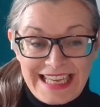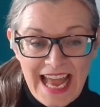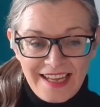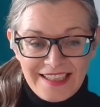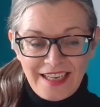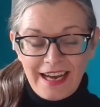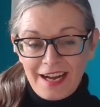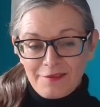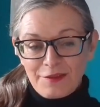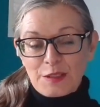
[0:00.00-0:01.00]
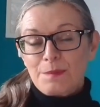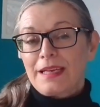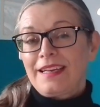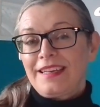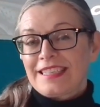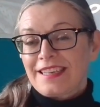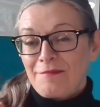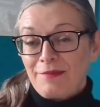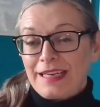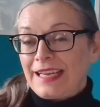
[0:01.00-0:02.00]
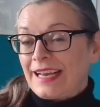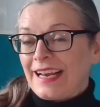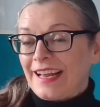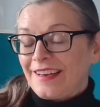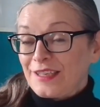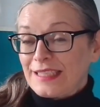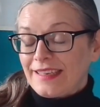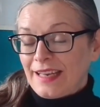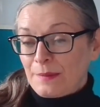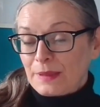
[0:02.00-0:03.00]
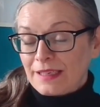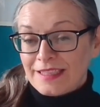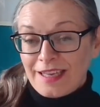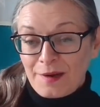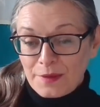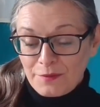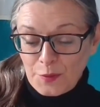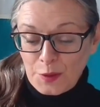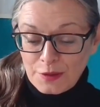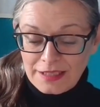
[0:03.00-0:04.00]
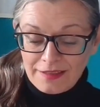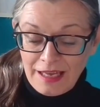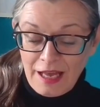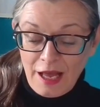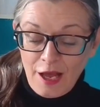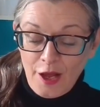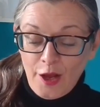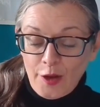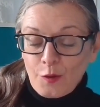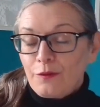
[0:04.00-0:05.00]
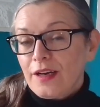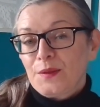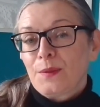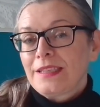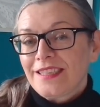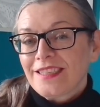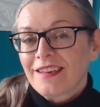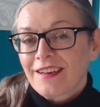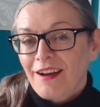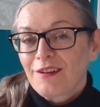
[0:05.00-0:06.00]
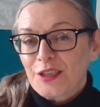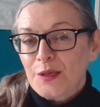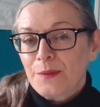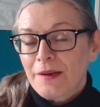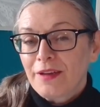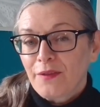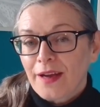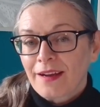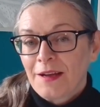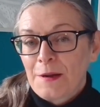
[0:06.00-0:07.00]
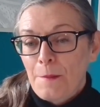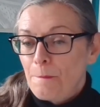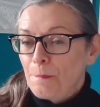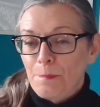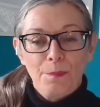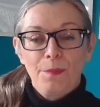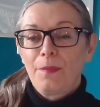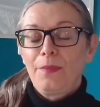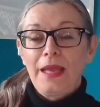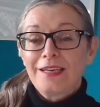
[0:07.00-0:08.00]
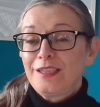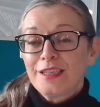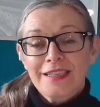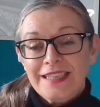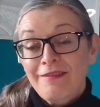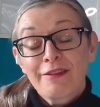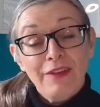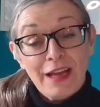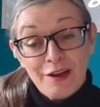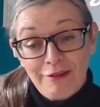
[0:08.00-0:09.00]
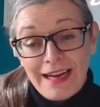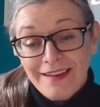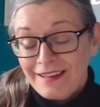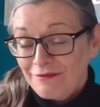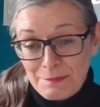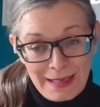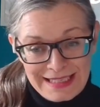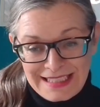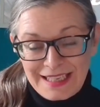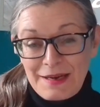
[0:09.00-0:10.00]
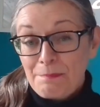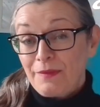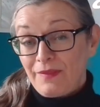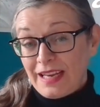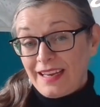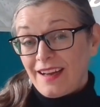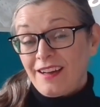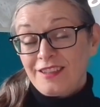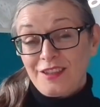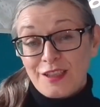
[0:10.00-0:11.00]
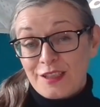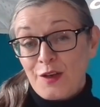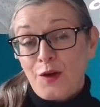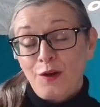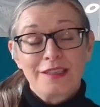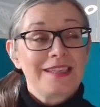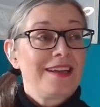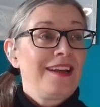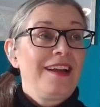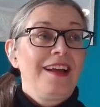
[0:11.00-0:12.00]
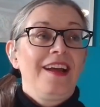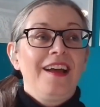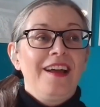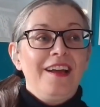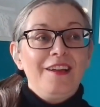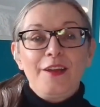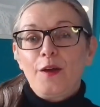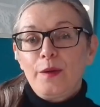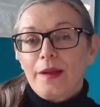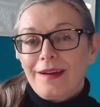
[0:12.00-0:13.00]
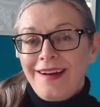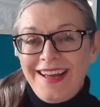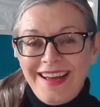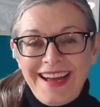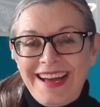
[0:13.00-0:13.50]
Yes, I have this on my list, and I'm really glad that you said that because I would have forgotten. Your virtual assistant can't do everything. They are just, they're great, they're amazing, but they are just not Yoda.